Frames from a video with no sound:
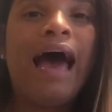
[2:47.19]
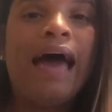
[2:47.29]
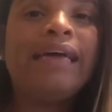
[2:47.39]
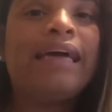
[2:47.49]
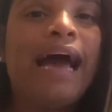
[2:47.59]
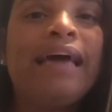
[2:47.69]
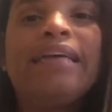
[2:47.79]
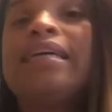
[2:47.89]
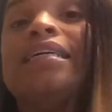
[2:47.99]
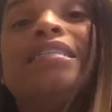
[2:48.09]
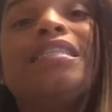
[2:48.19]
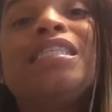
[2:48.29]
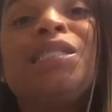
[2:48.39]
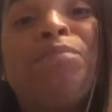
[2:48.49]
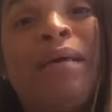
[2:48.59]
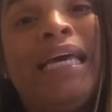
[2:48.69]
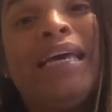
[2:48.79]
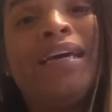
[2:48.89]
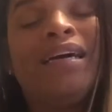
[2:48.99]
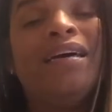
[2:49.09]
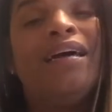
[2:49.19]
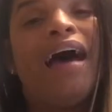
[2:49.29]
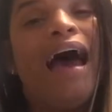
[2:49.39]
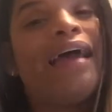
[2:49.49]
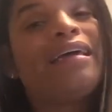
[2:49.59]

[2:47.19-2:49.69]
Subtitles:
I can speak. I